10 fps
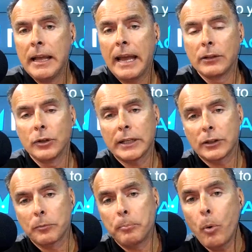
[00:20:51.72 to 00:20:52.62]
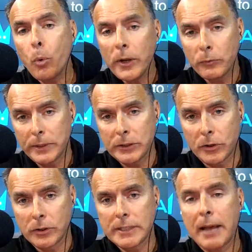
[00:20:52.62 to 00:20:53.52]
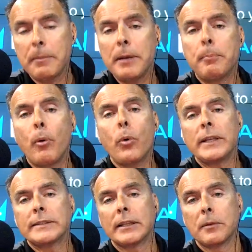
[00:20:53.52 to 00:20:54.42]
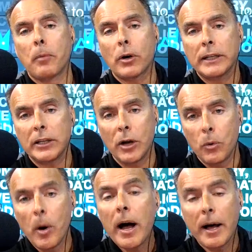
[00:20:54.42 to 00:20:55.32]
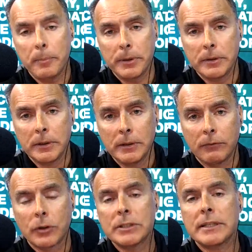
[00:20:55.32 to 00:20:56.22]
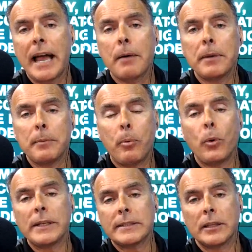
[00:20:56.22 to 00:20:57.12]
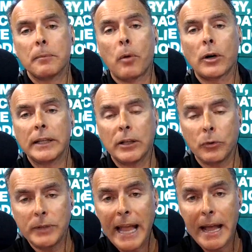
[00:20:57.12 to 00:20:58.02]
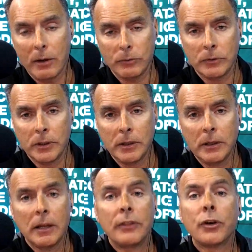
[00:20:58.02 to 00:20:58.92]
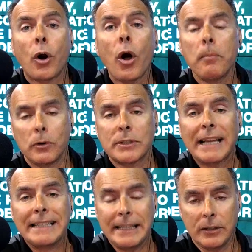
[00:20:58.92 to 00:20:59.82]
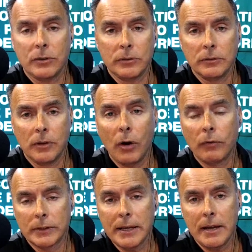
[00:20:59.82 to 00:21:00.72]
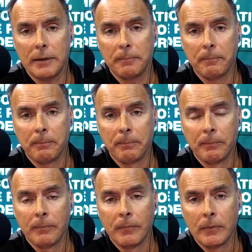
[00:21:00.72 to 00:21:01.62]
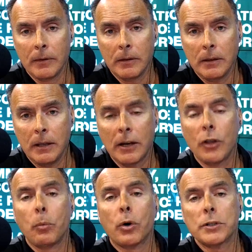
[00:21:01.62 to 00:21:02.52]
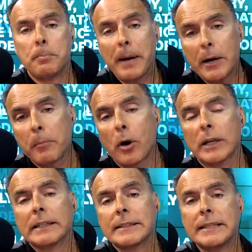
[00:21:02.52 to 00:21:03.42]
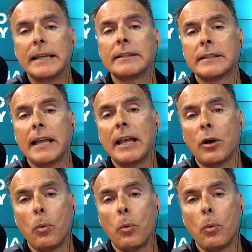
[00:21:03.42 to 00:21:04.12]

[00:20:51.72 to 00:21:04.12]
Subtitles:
and look at the point returns, how many points did the market go up versus how many points did the market go down? They're almost identical over time. In other words, bear markets tend to take